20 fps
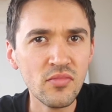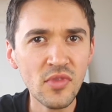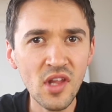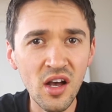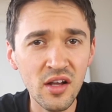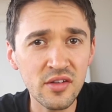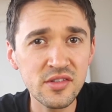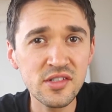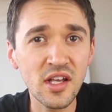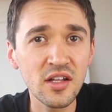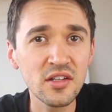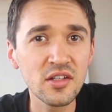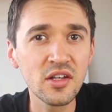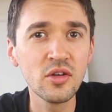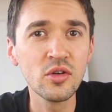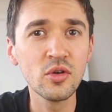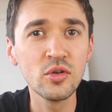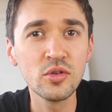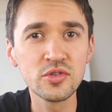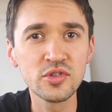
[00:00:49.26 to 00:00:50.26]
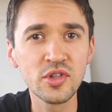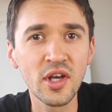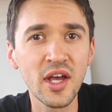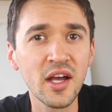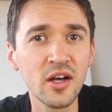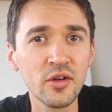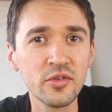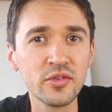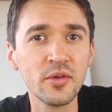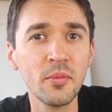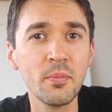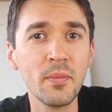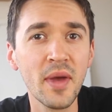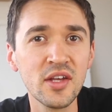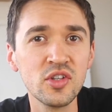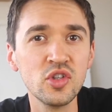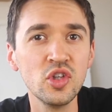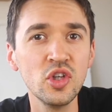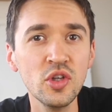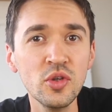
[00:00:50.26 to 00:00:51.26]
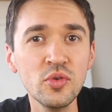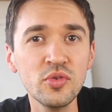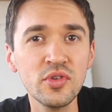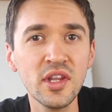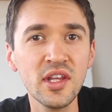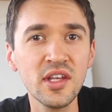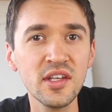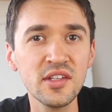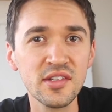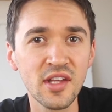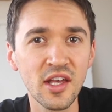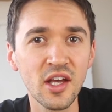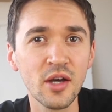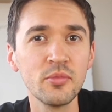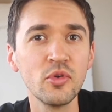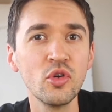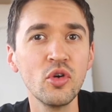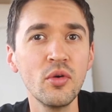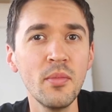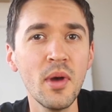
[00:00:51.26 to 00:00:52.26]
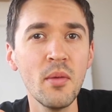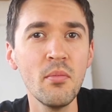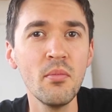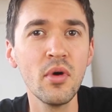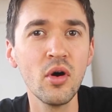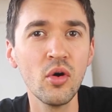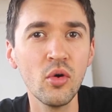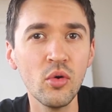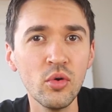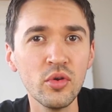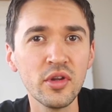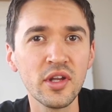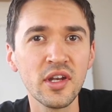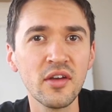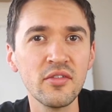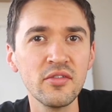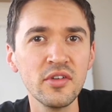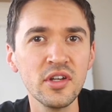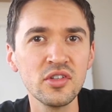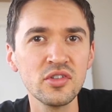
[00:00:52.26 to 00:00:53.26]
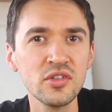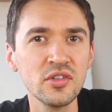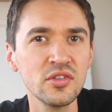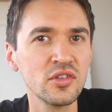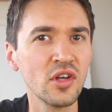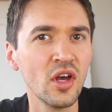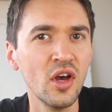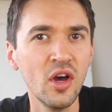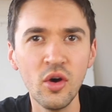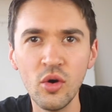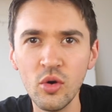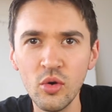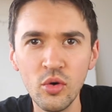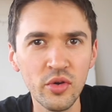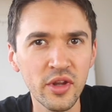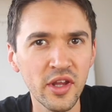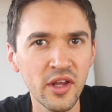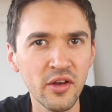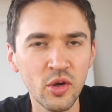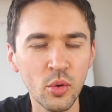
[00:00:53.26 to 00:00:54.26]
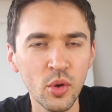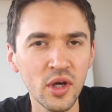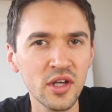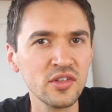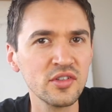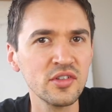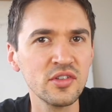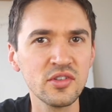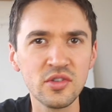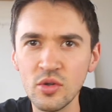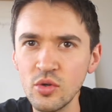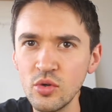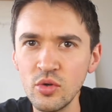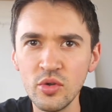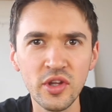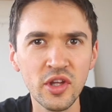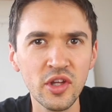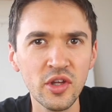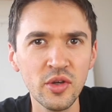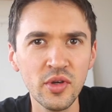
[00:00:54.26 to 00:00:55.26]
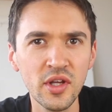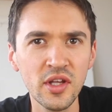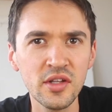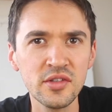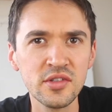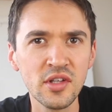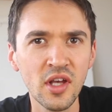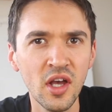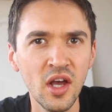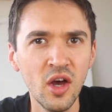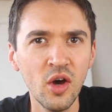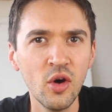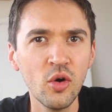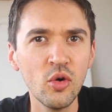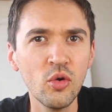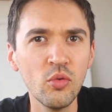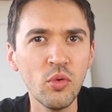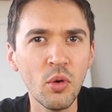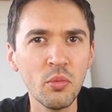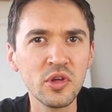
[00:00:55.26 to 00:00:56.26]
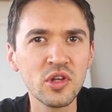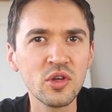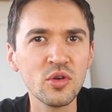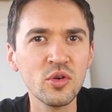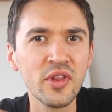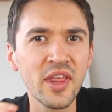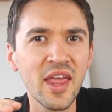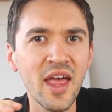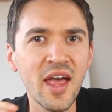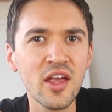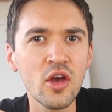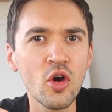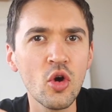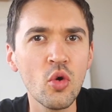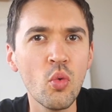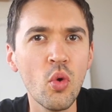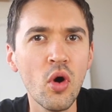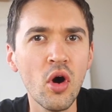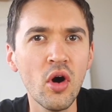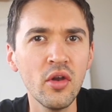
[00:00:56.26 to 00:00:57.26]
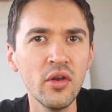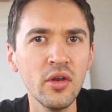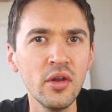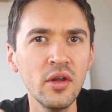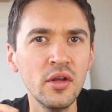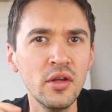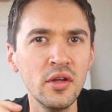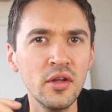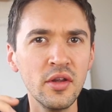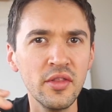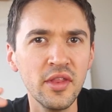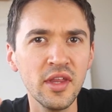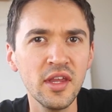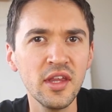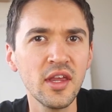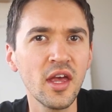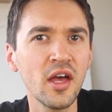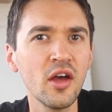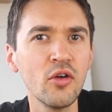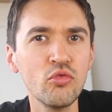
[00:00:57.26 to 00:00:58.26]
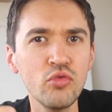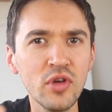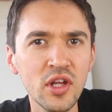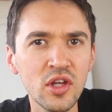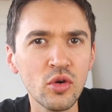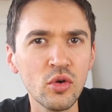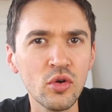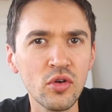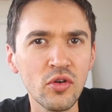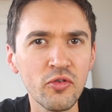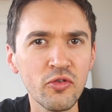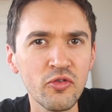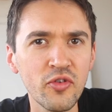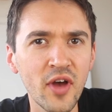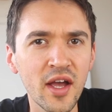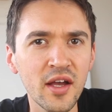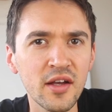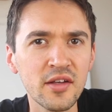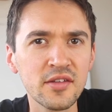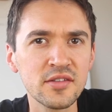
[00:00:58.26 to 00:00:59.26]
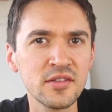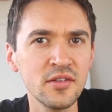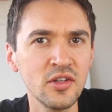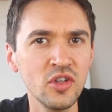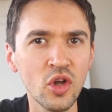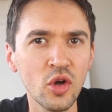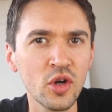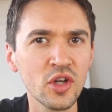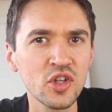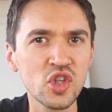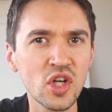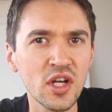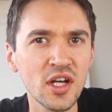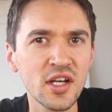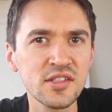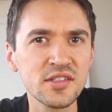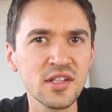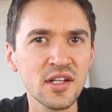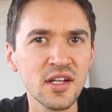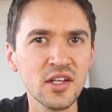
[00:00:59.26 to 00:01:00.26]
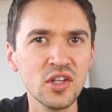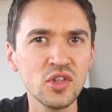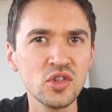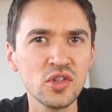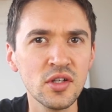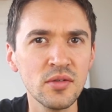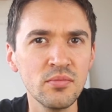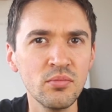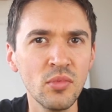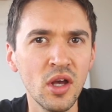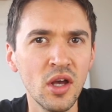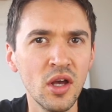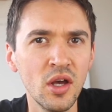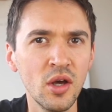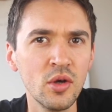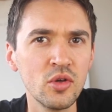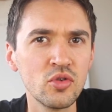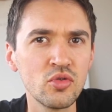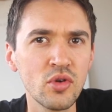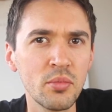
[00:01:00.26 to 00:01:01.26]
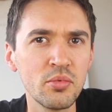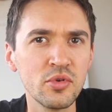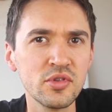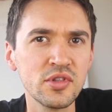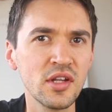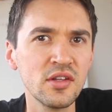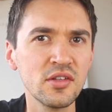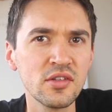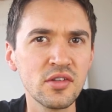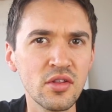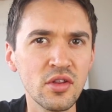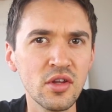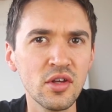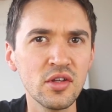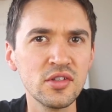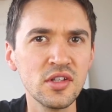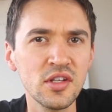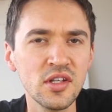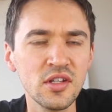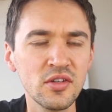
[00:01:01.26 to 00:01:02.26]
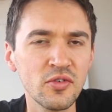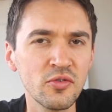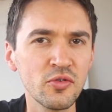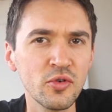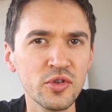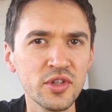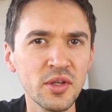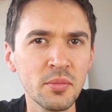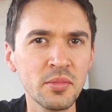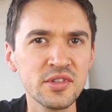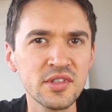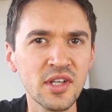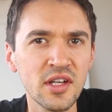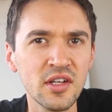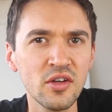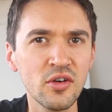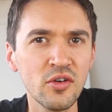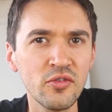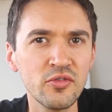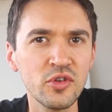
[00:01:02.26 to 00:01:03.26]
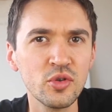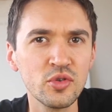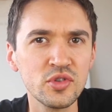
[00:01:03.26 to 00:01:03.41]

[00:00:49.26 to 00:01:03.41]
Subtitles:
I'll tell you also how to best use these to help you remember all the definitions, all the equations, all the units, or what we call the AO1, the recall of facts and knowledge in isolation, which represents 30 to 40% of your